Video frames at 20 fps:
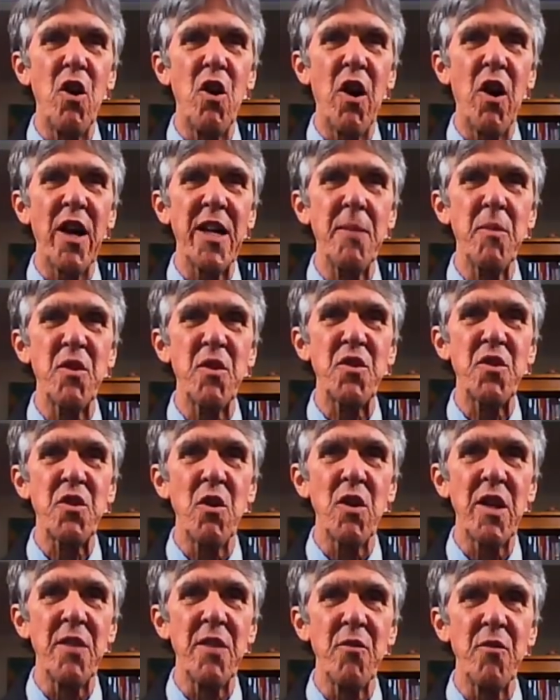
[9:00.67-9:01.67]
arguments
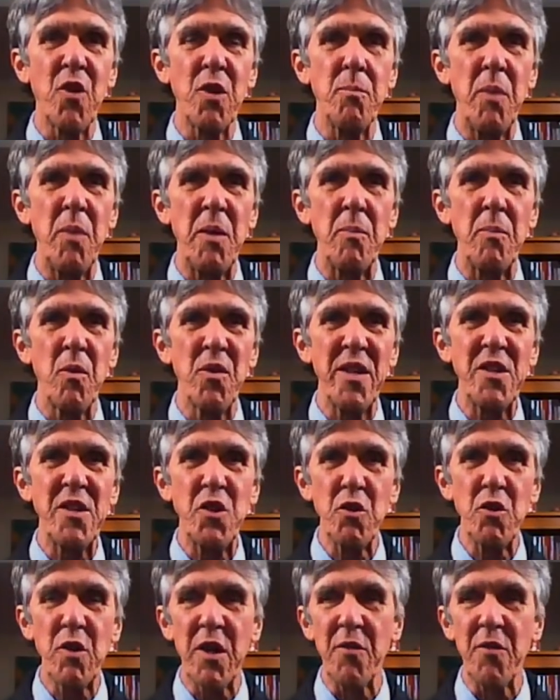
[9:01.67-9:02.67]
don't convert people. They
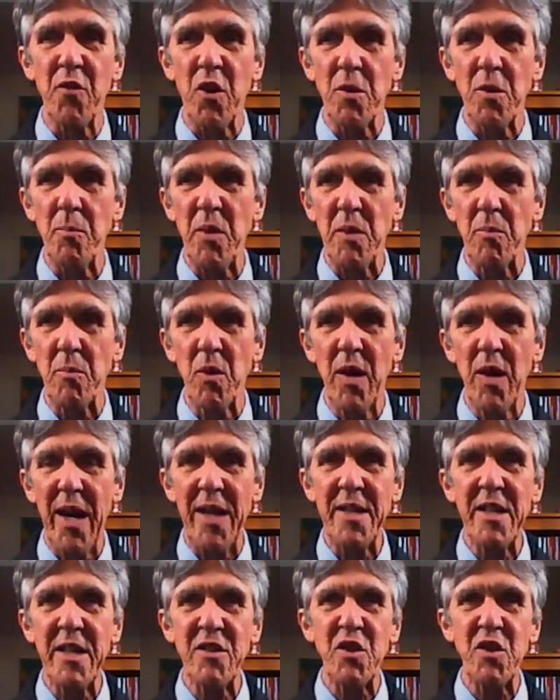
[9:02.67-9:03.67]
do convert people.
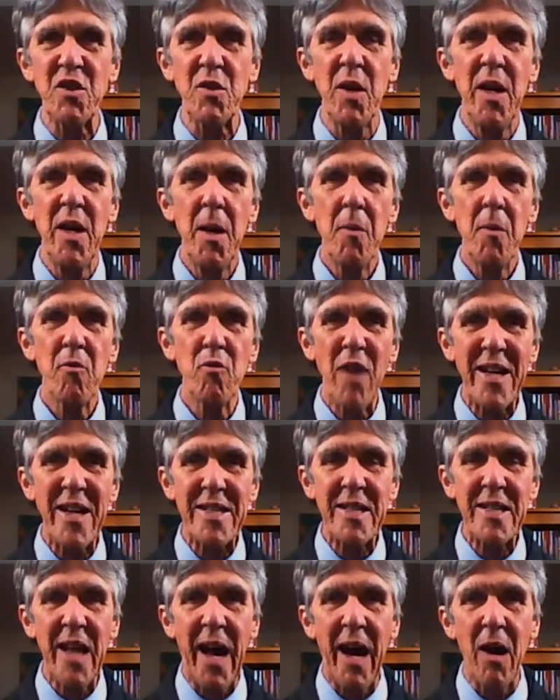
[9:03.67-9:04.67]
And this is
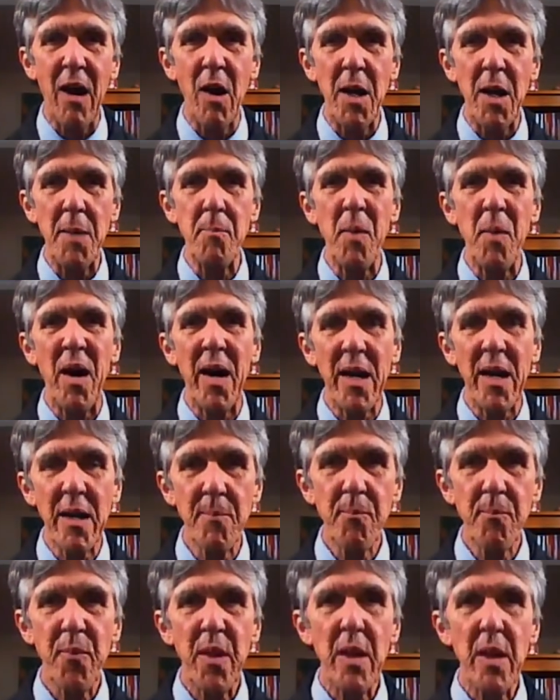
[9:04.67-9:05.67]
right now, in my
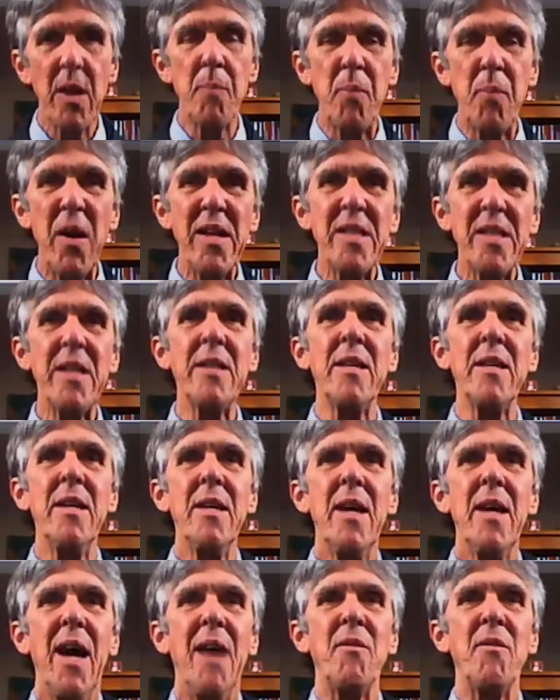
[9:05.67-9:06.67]
opinion,
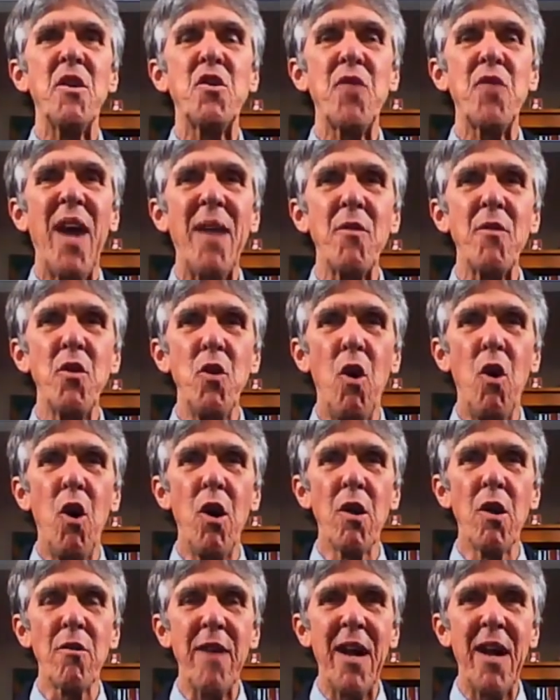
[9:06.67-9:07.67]
having traveled
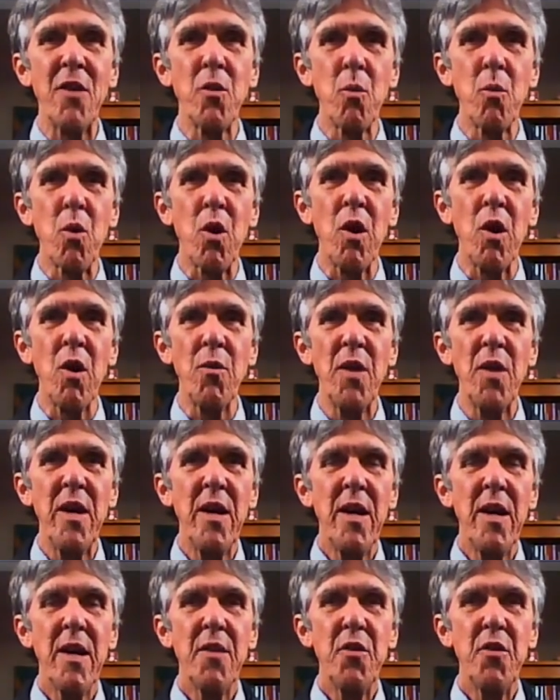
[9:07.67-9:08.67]
all around the world,
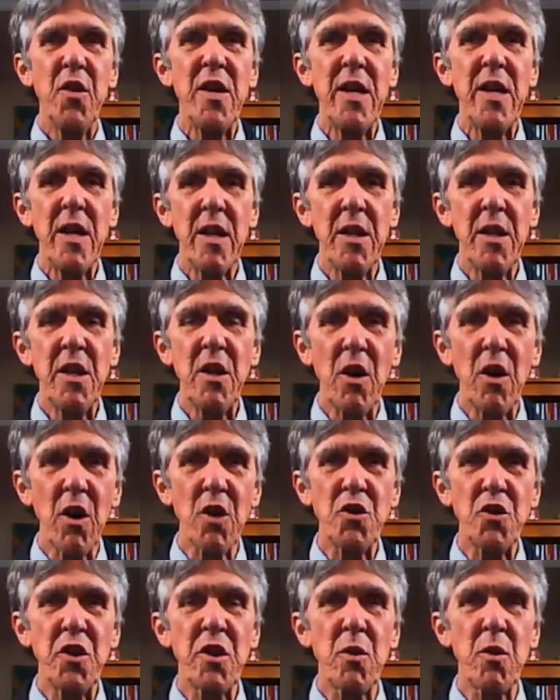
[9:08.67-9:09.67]
the
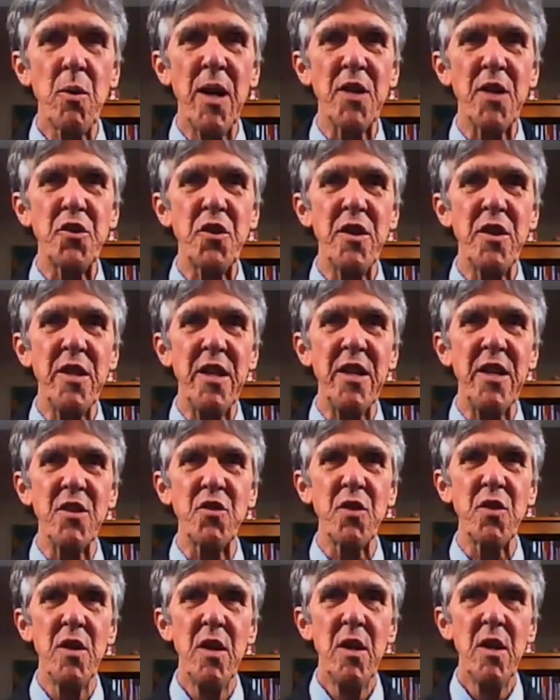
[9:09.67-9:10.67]
urgent question
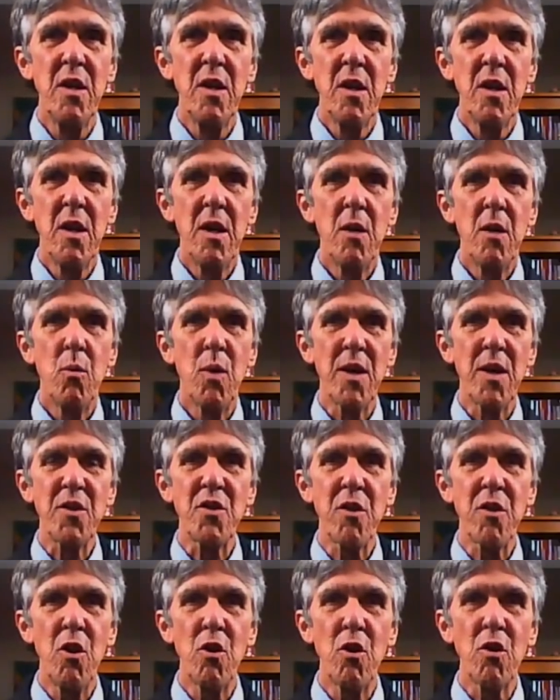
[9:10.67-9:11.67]
is, what
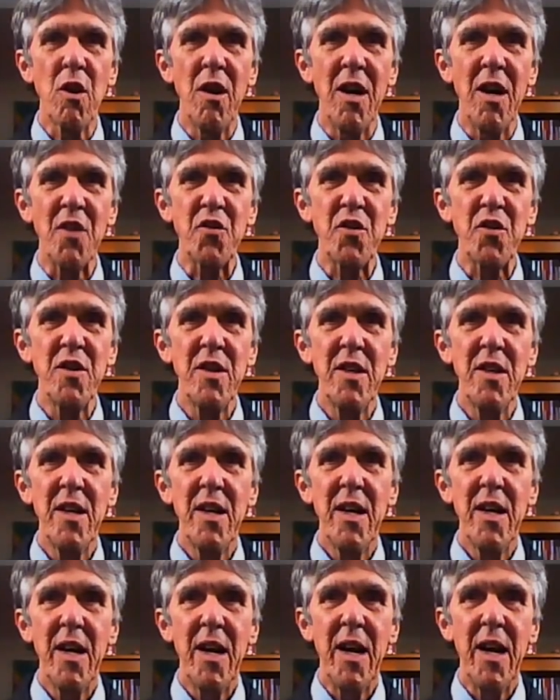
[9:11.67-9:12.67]
is Logos,
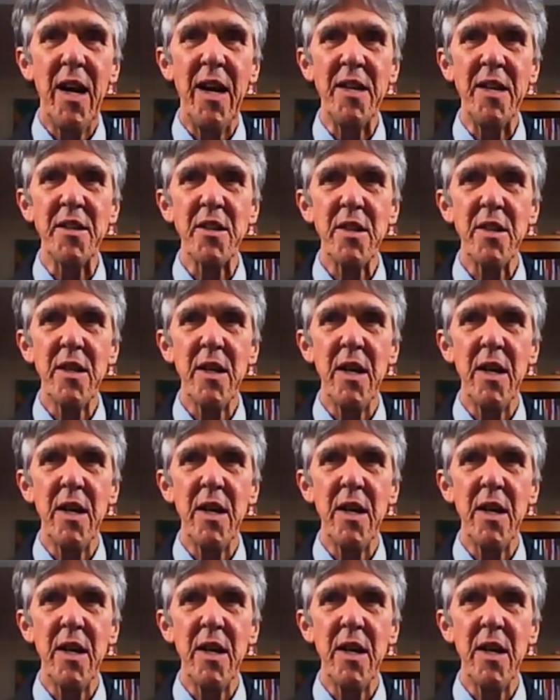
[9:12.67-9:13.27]
and